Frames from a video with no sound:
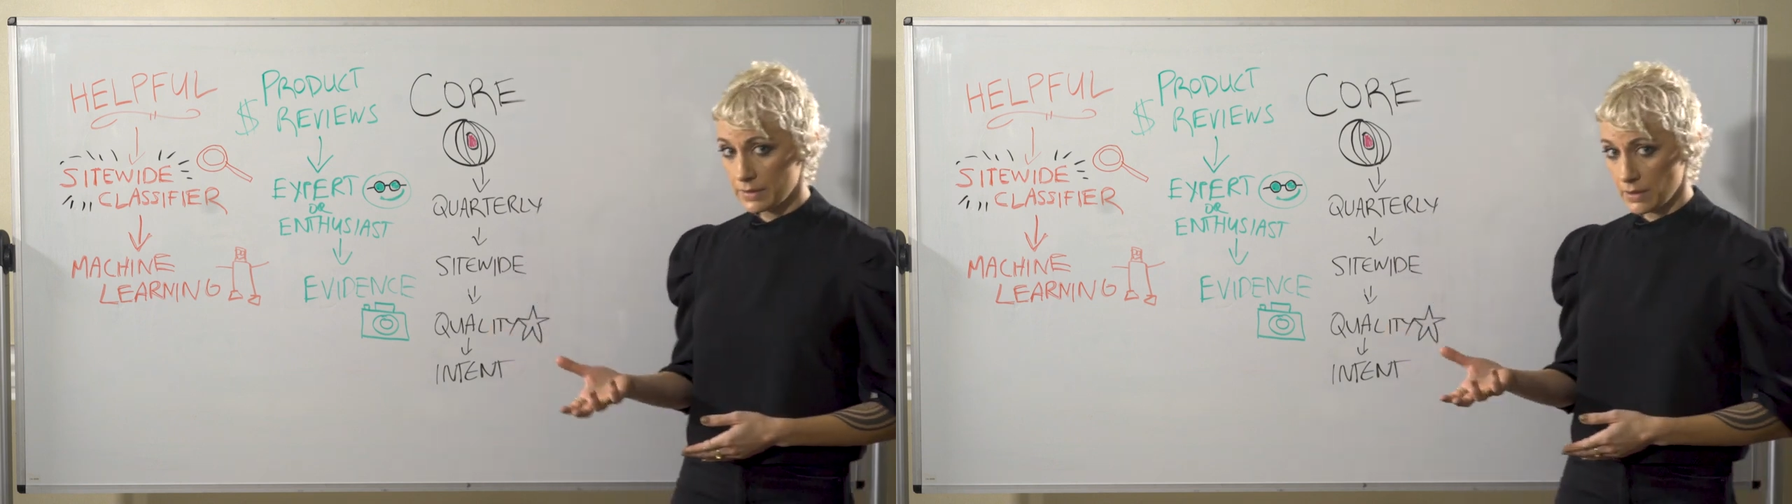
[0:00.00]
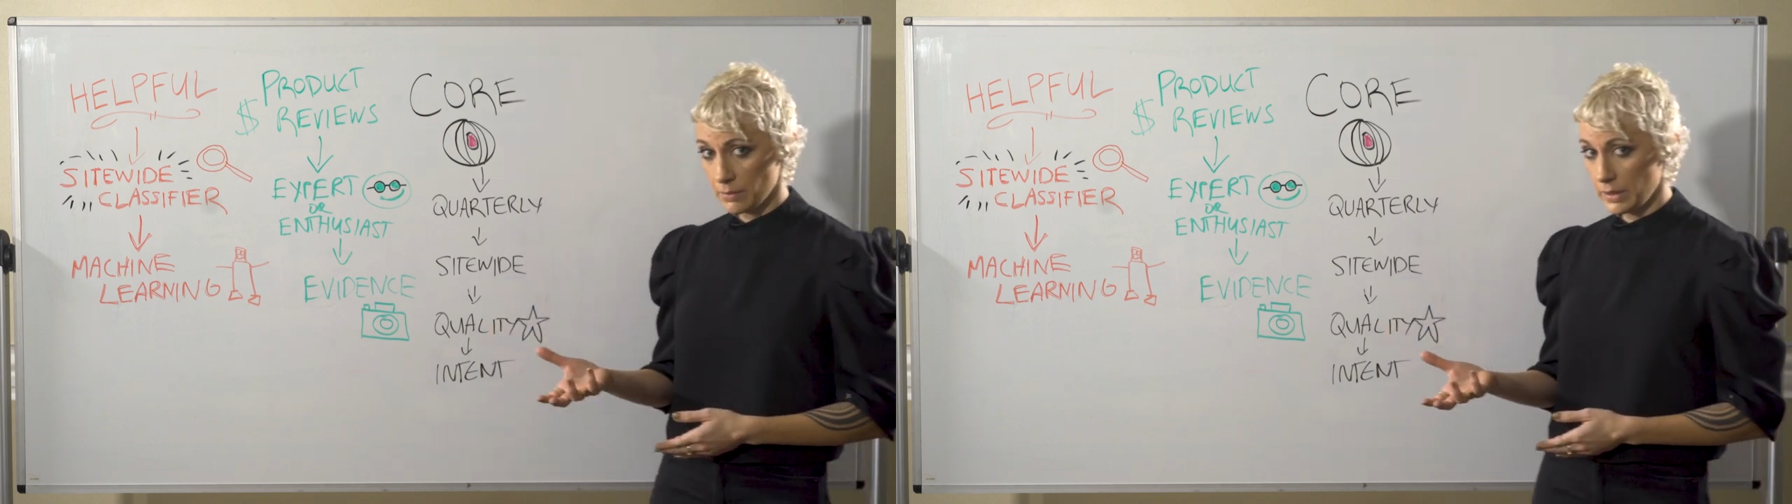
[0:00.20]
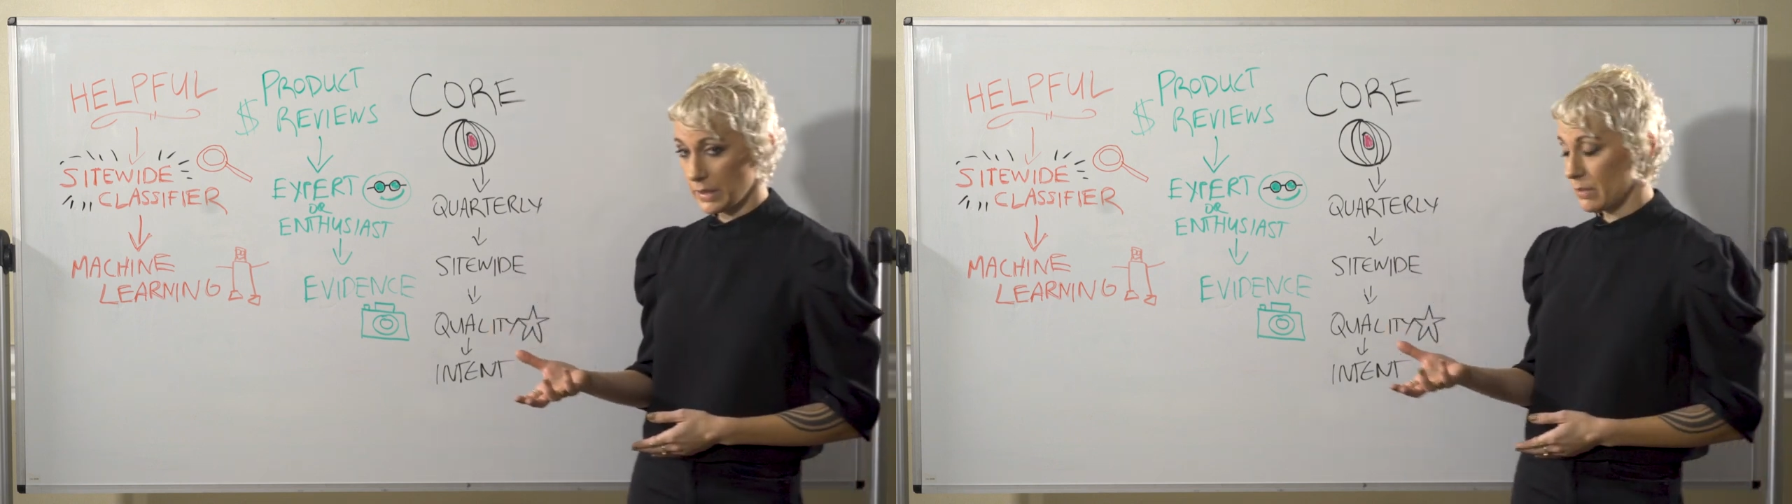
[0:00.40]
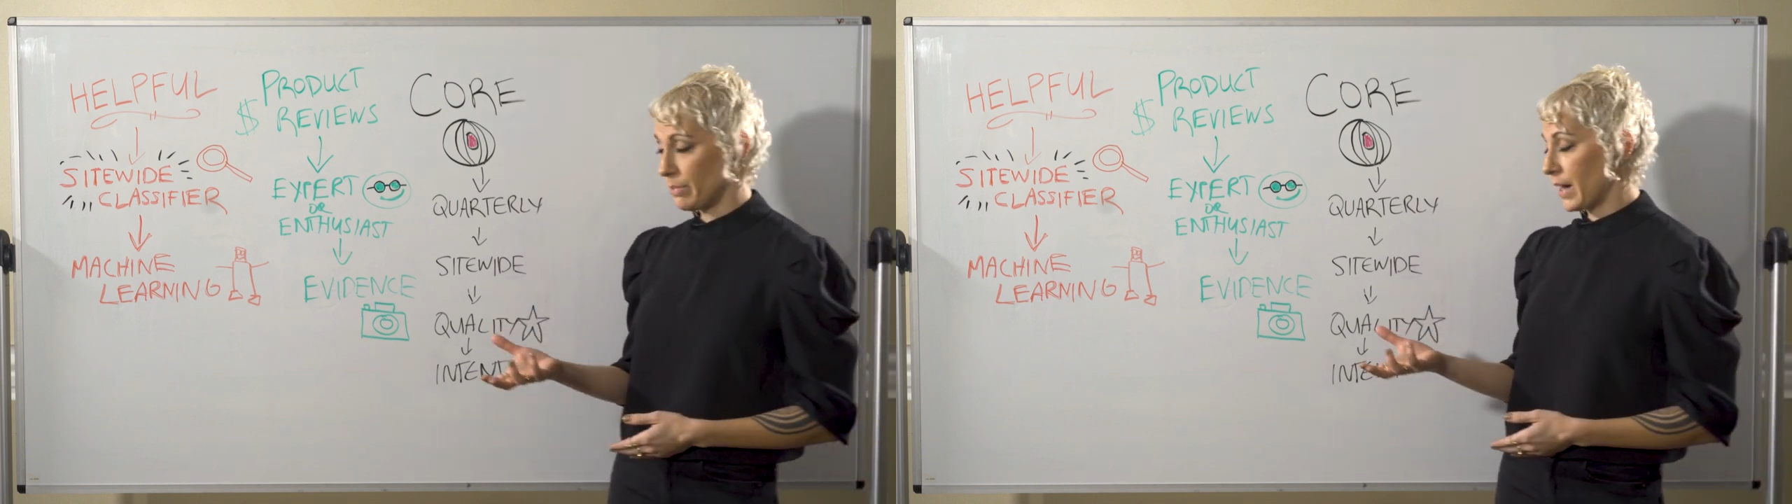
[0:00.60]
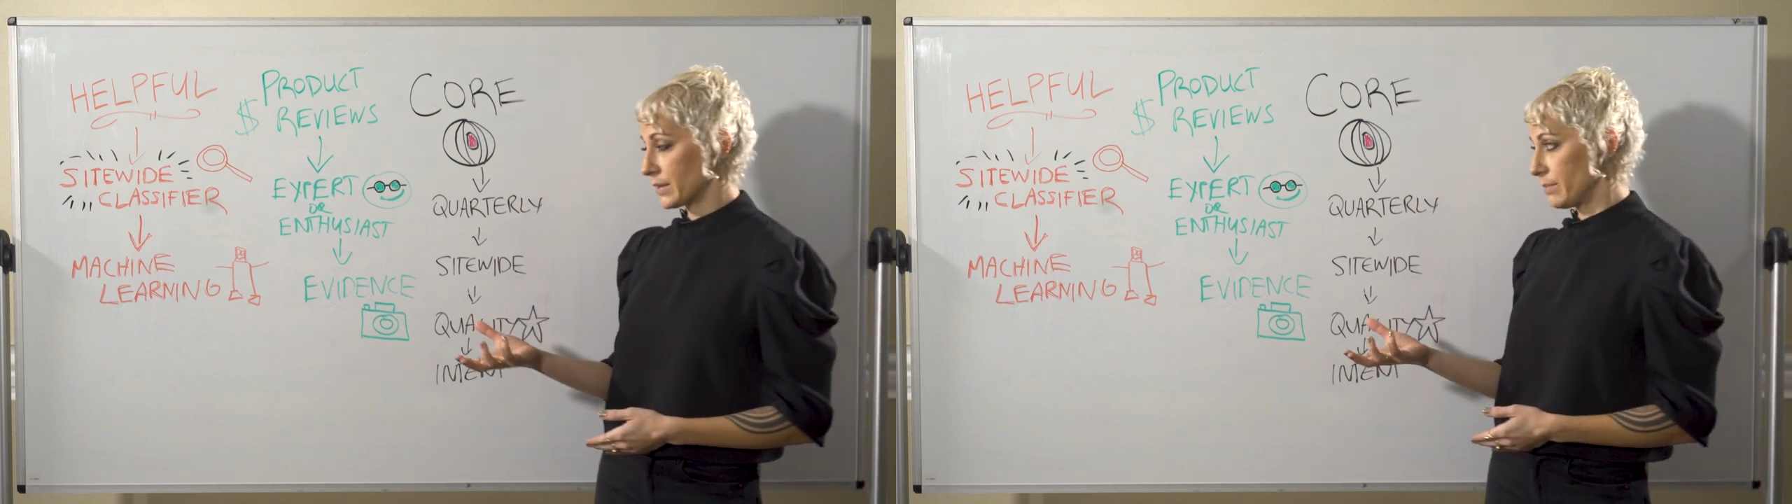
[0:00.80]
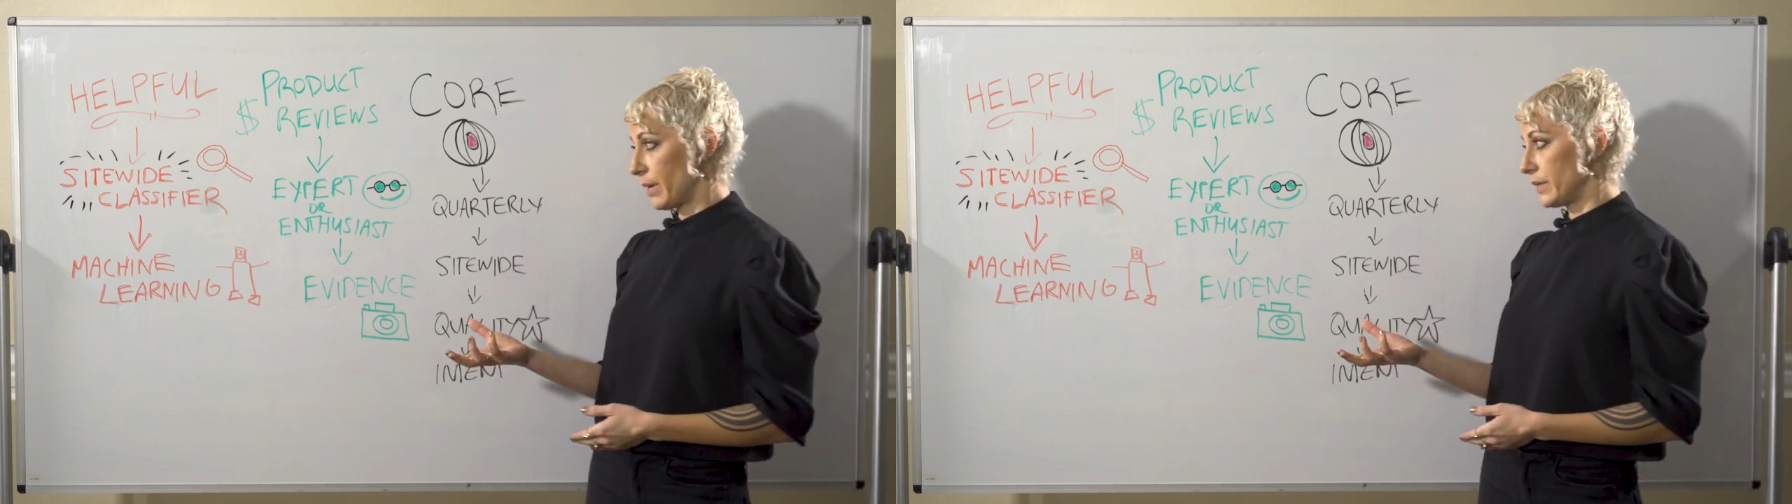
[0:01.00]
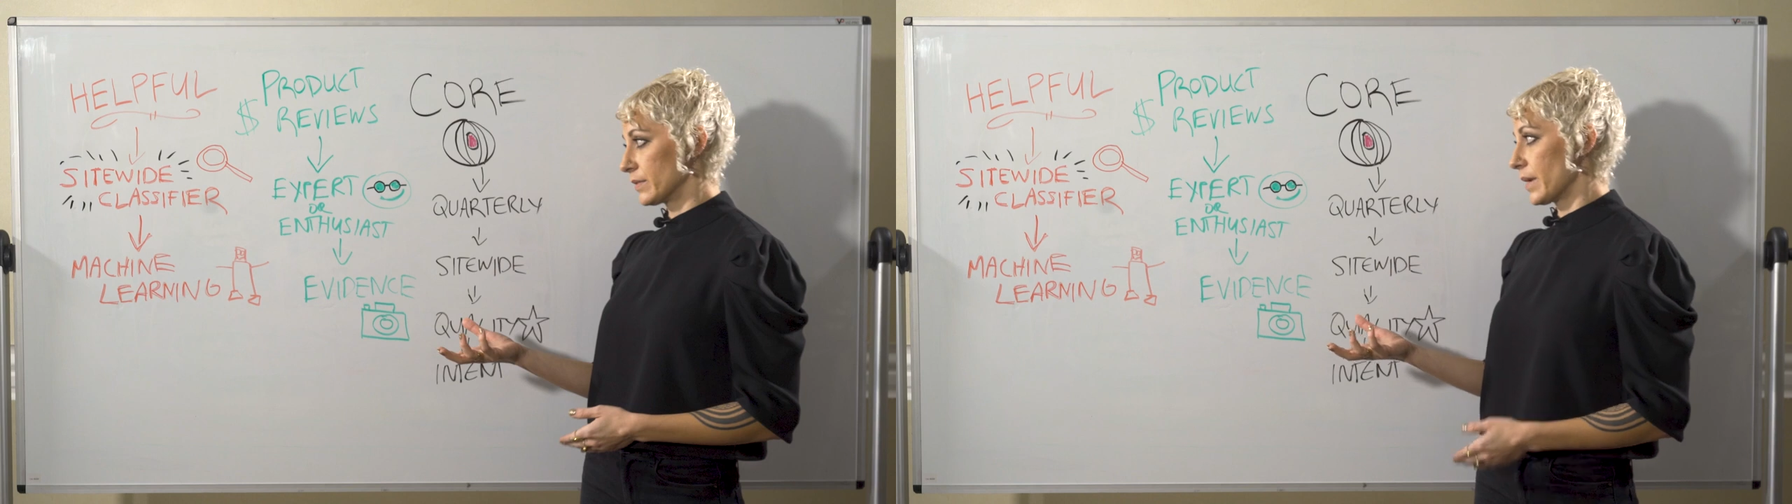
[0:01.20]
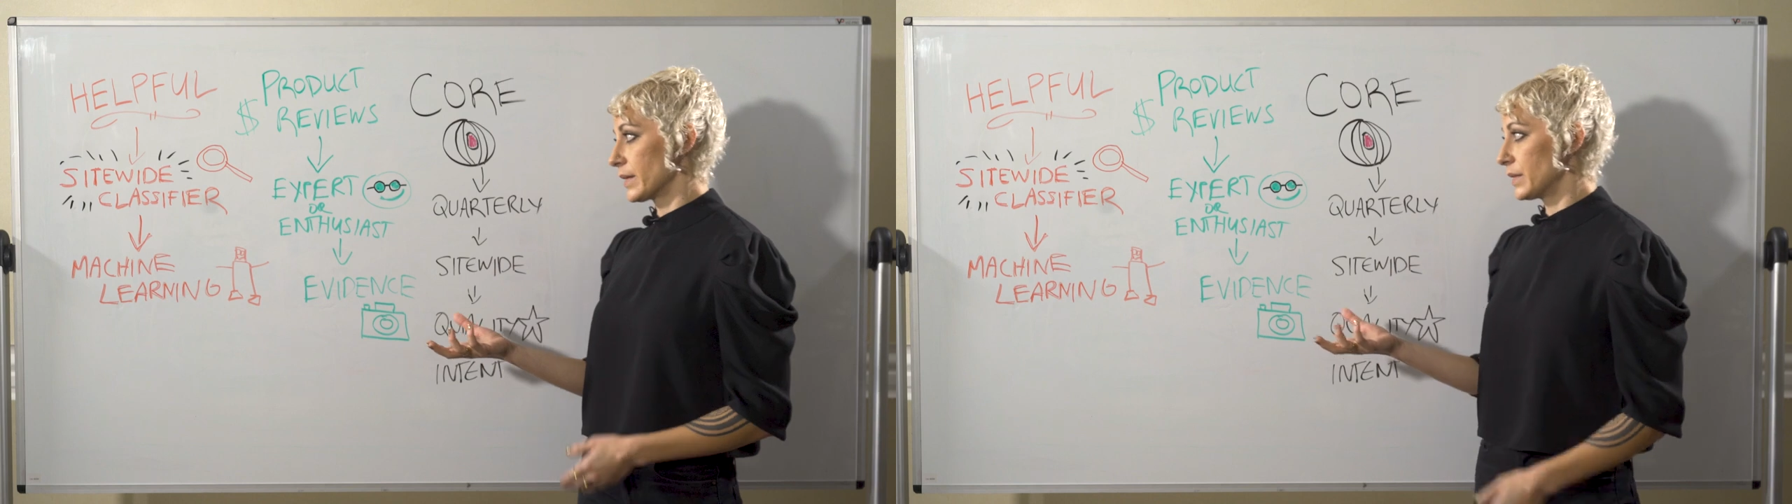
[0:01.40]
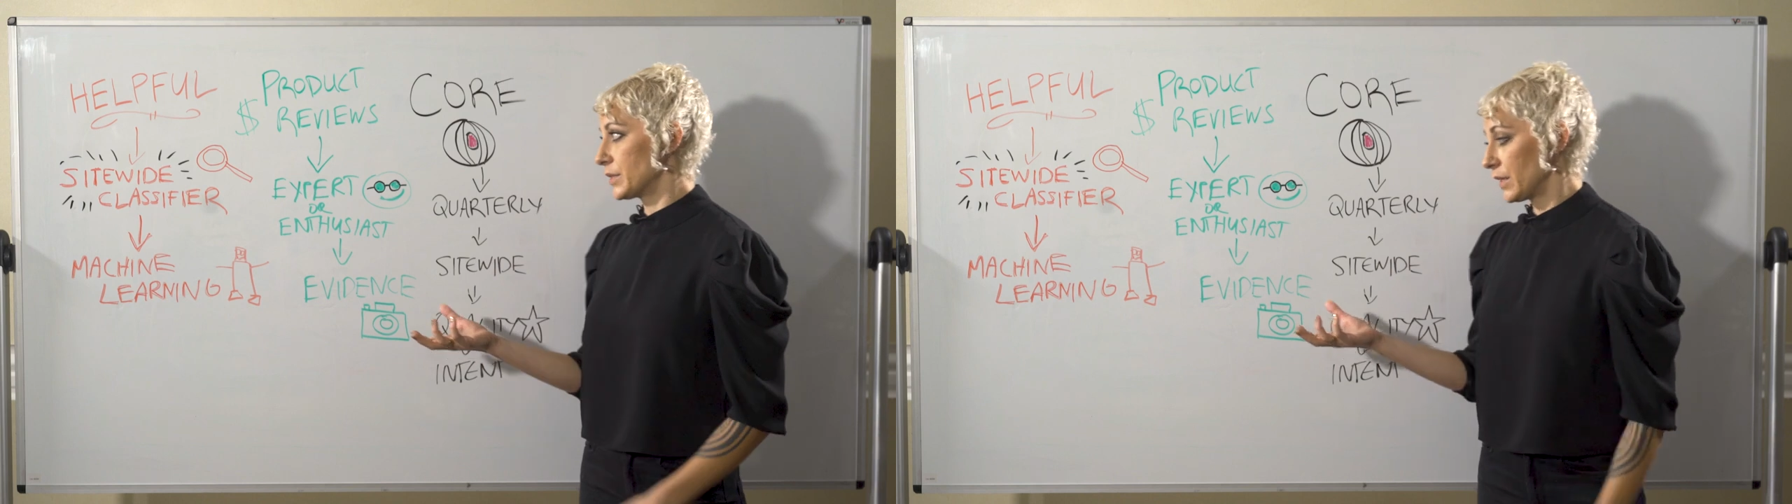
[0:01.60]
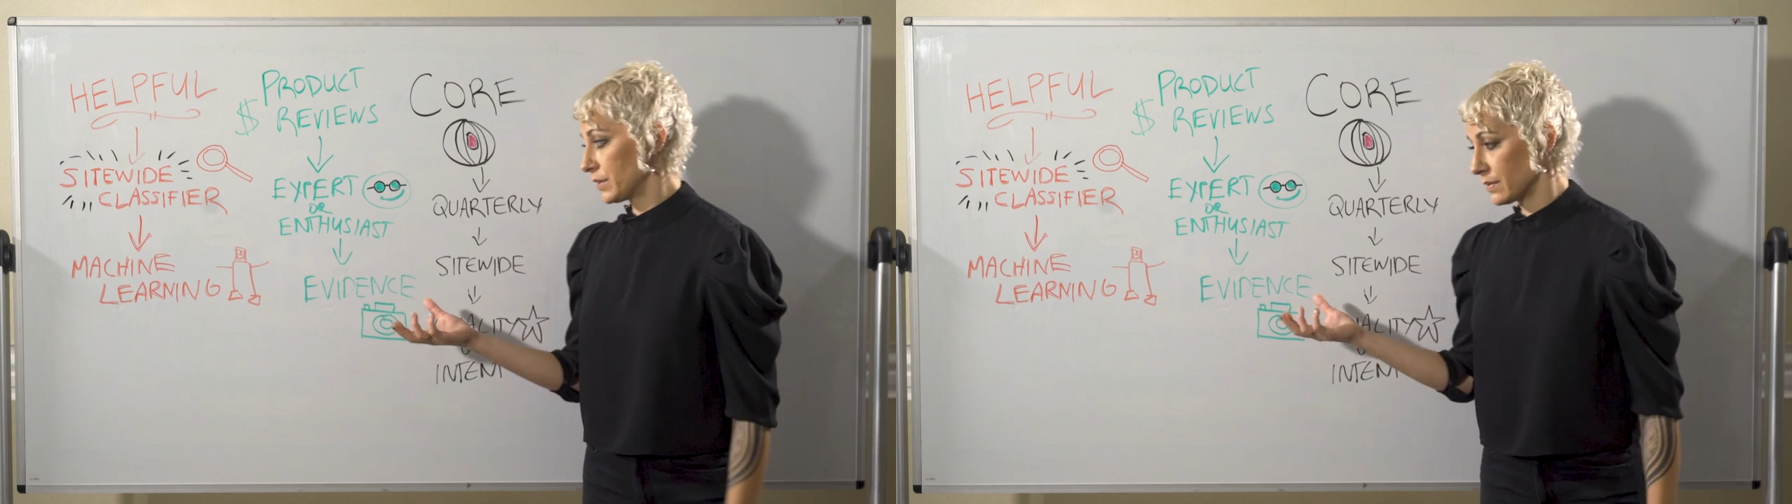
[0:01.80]
that are being impacted by these ranking
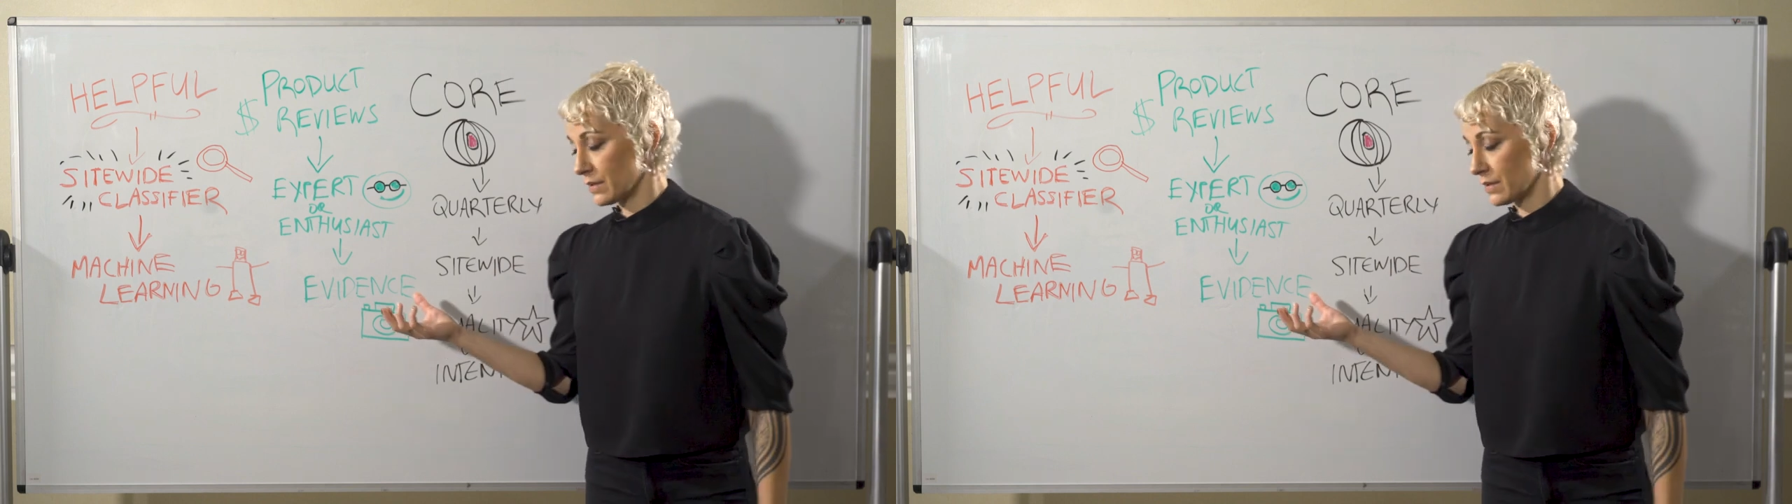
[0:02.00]
changes,